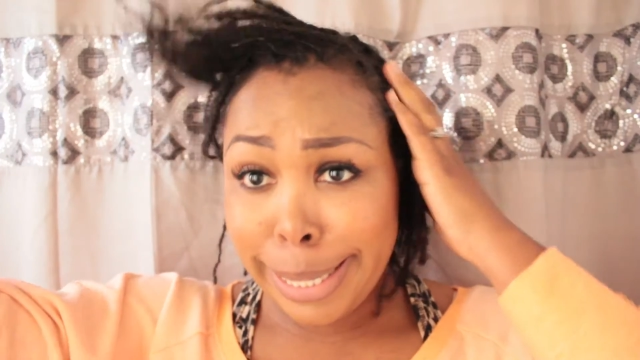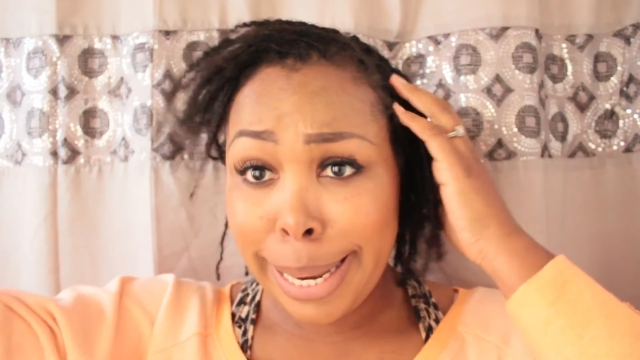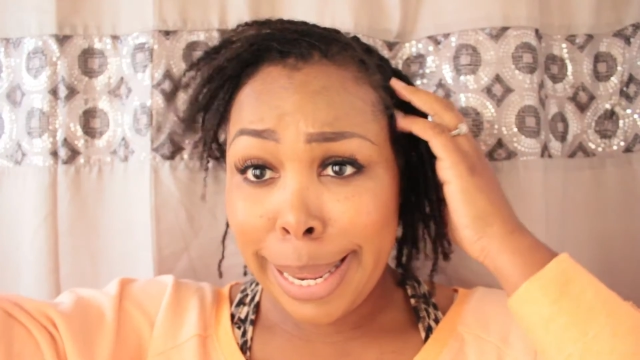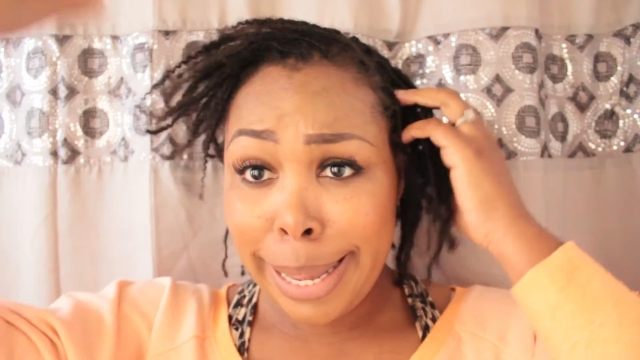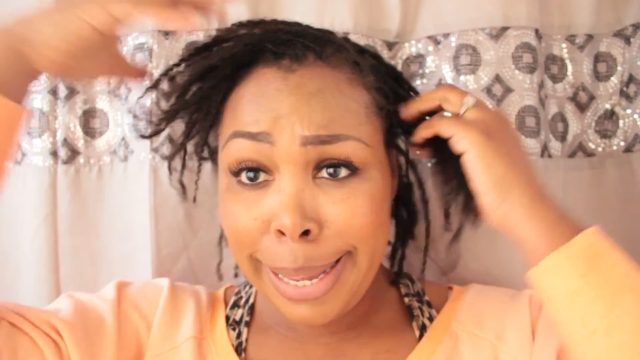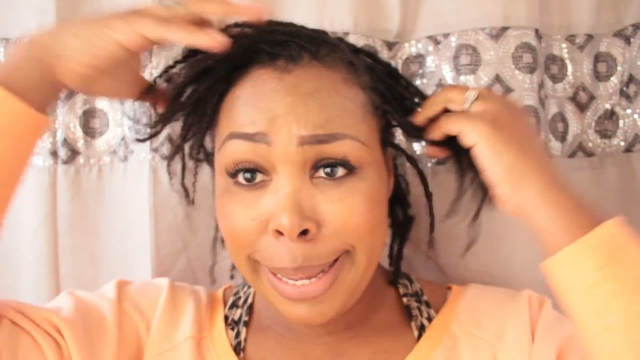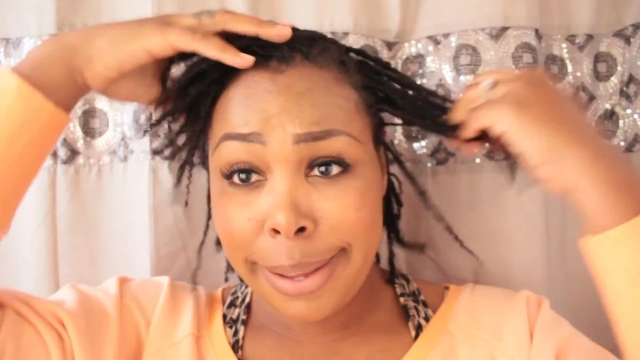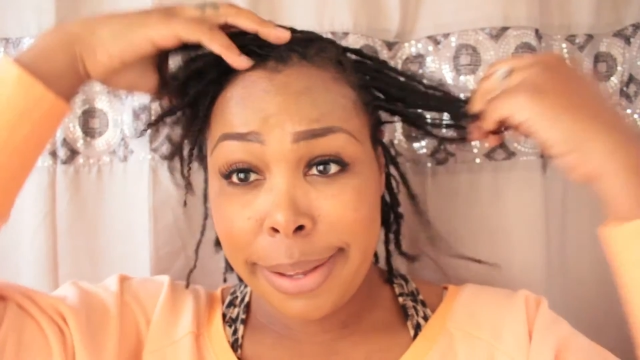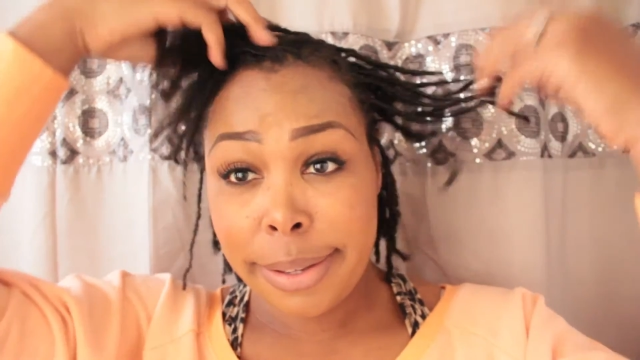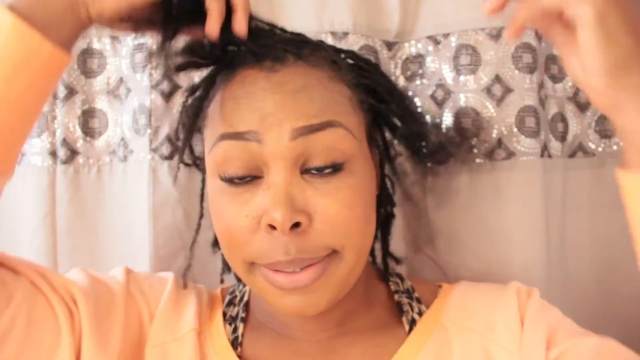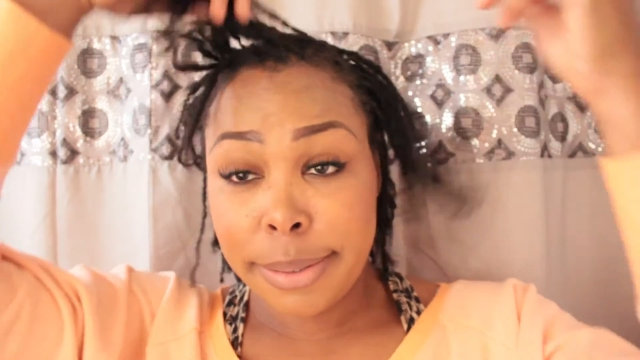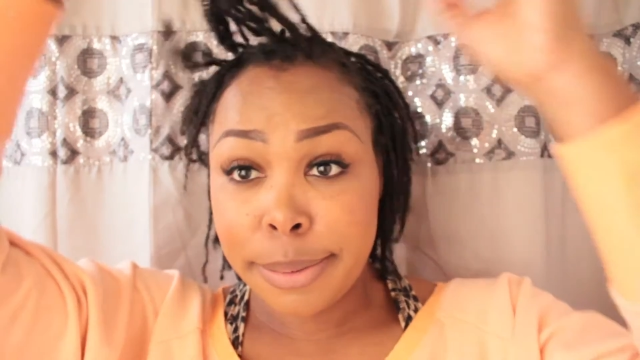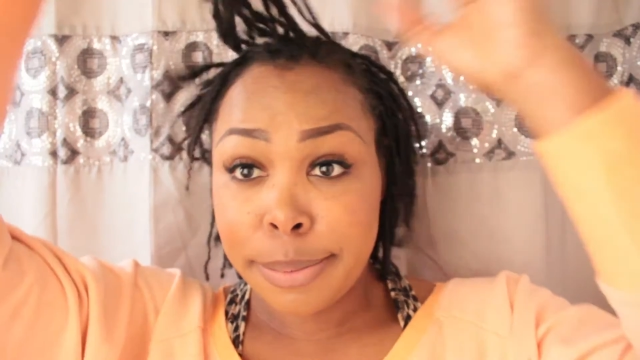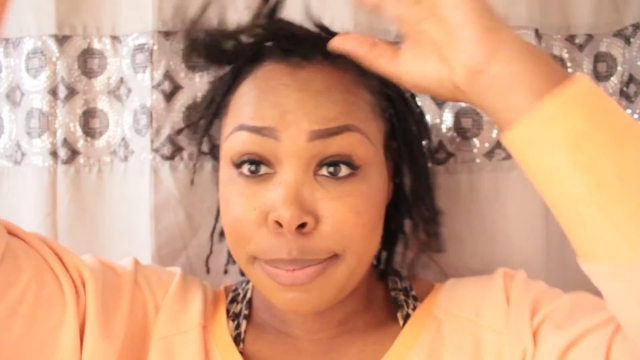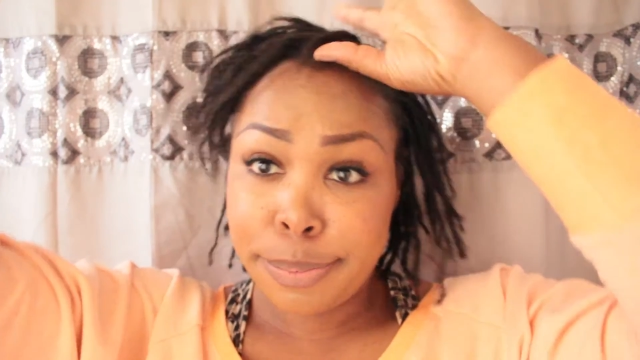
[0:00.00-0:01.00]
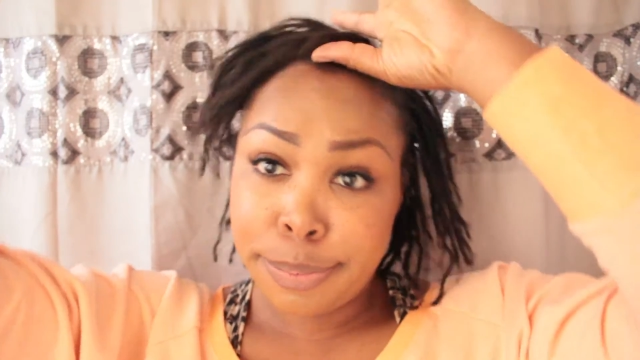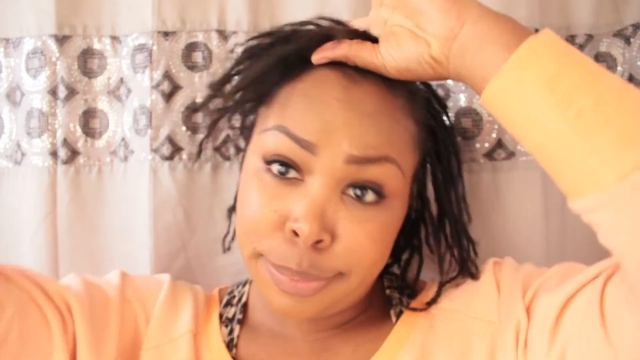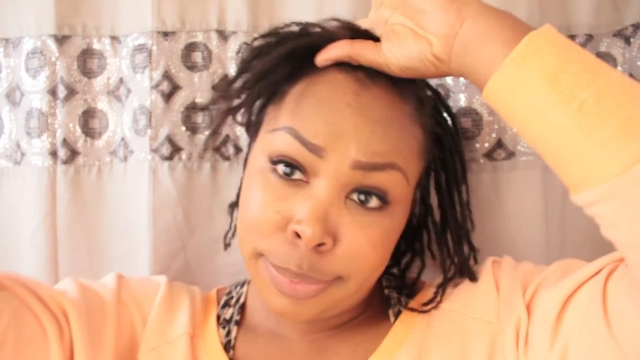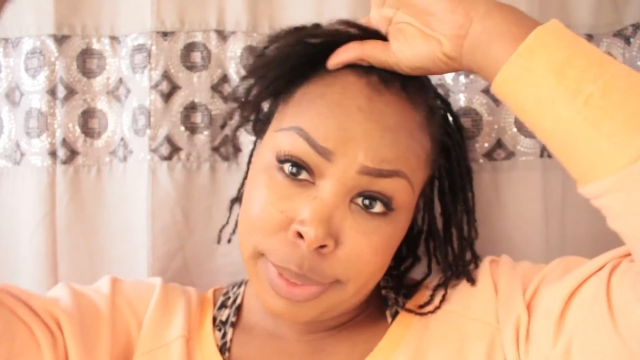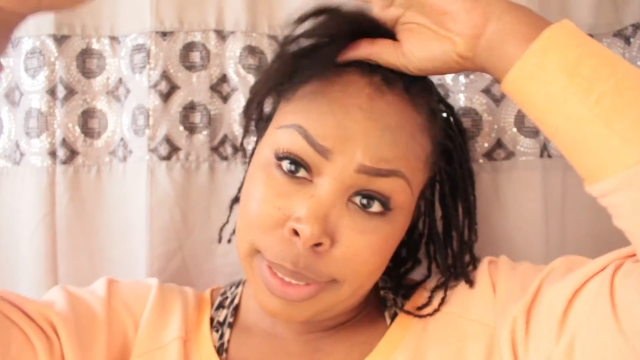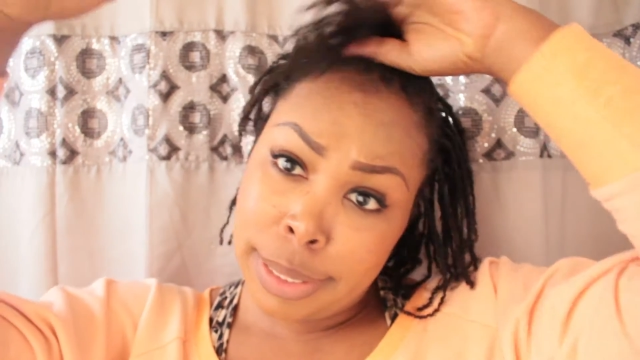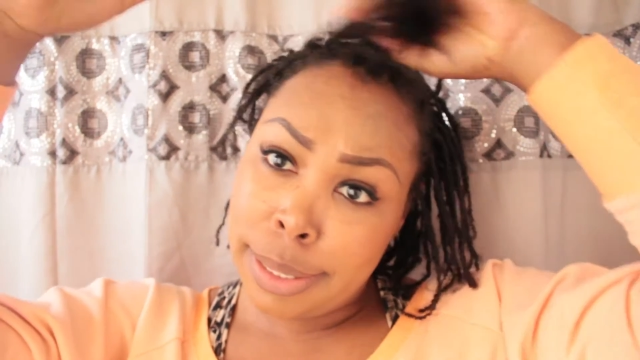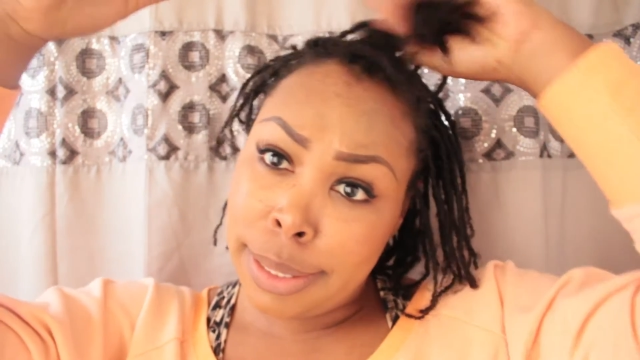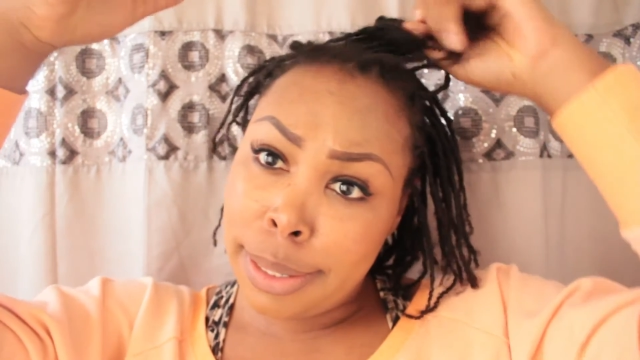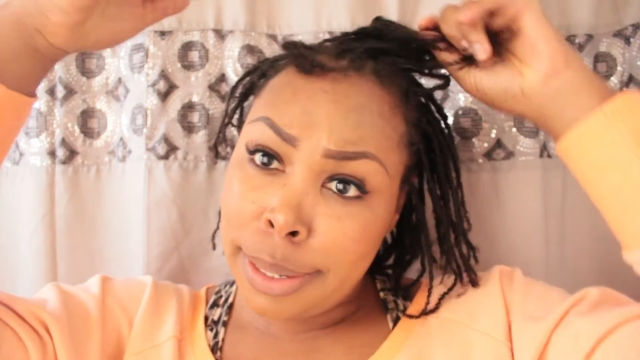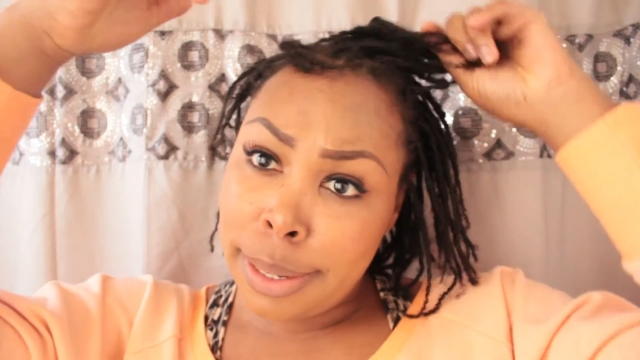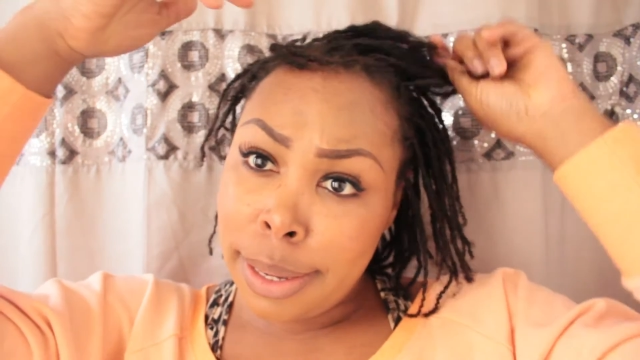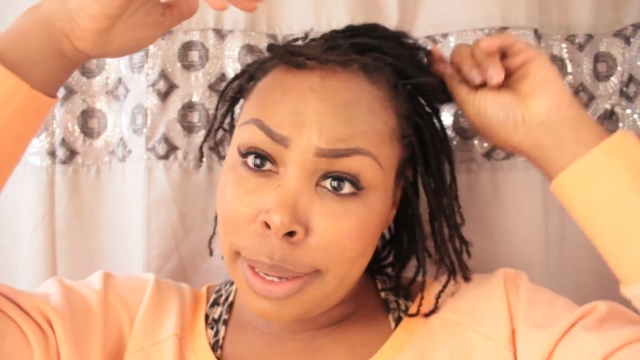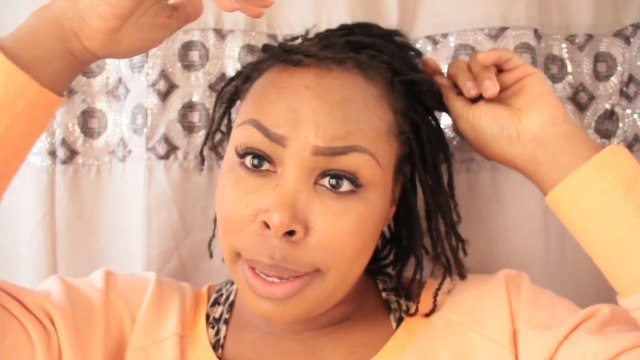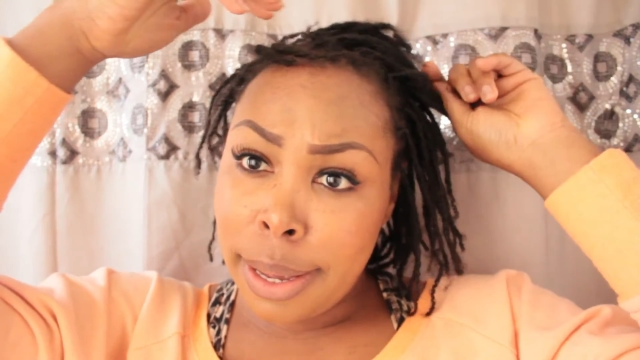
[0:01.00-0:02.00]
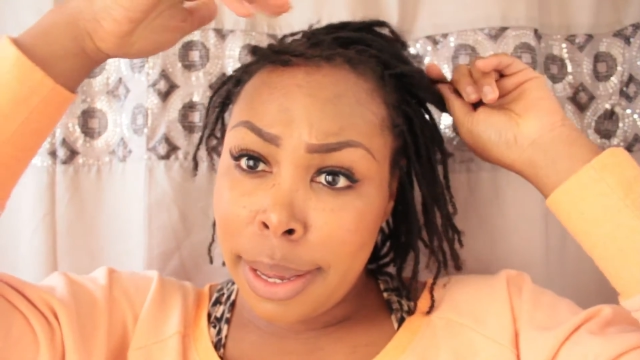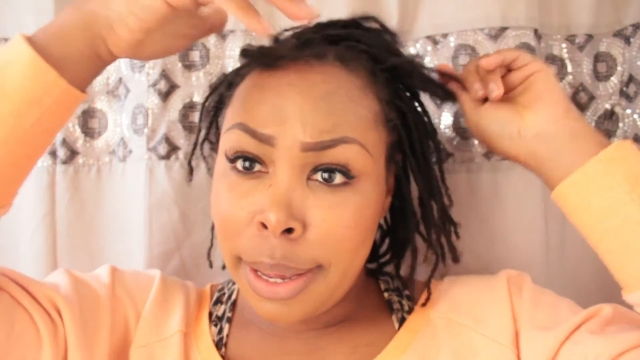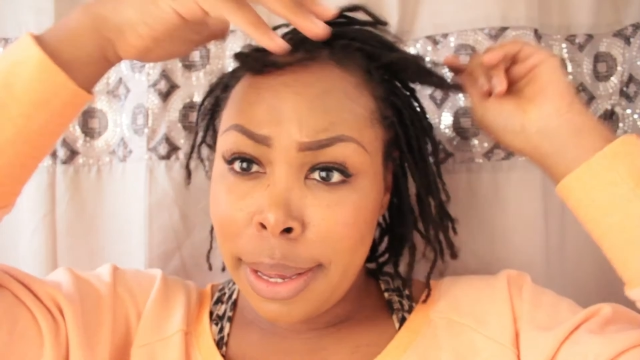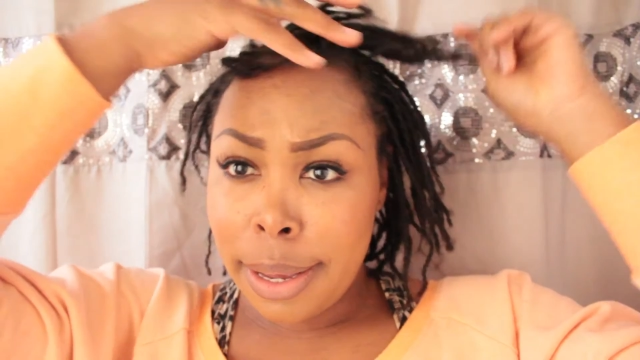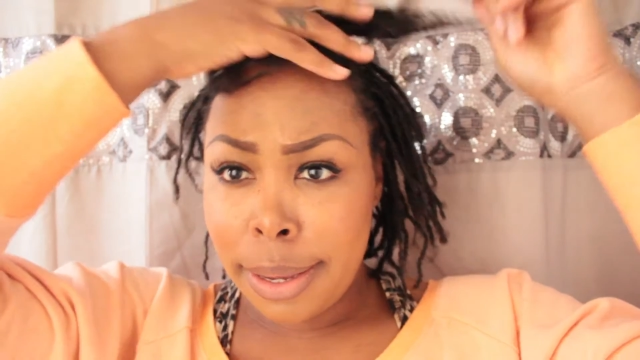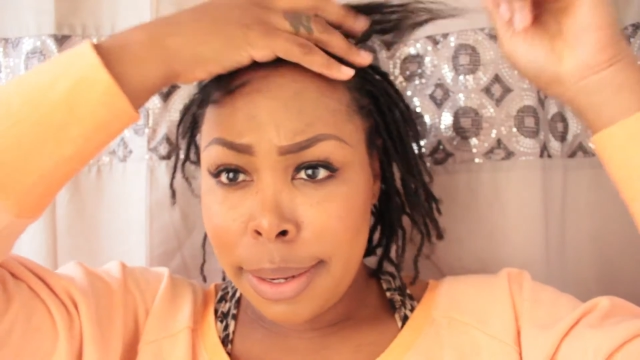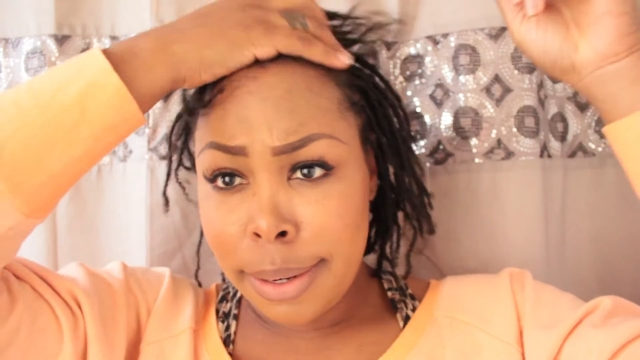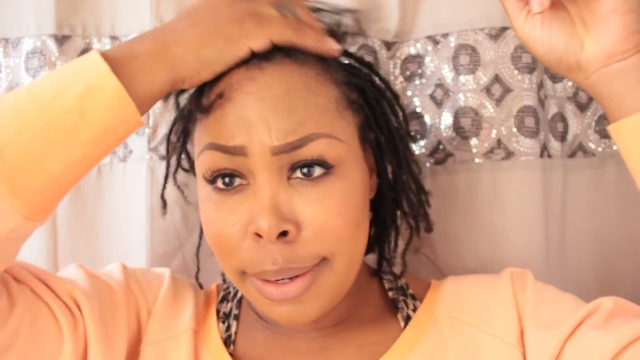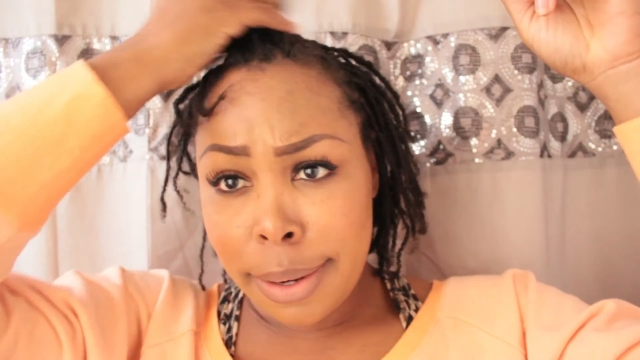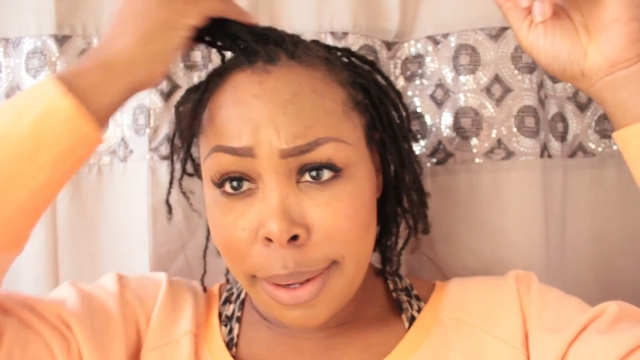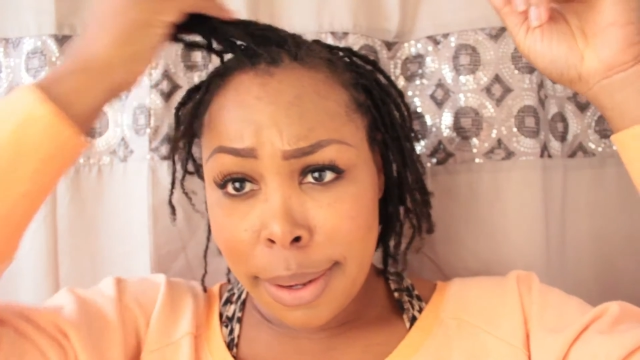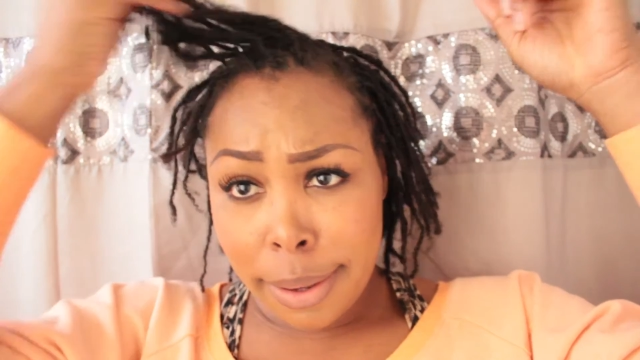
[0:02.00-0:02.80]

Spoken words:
like, and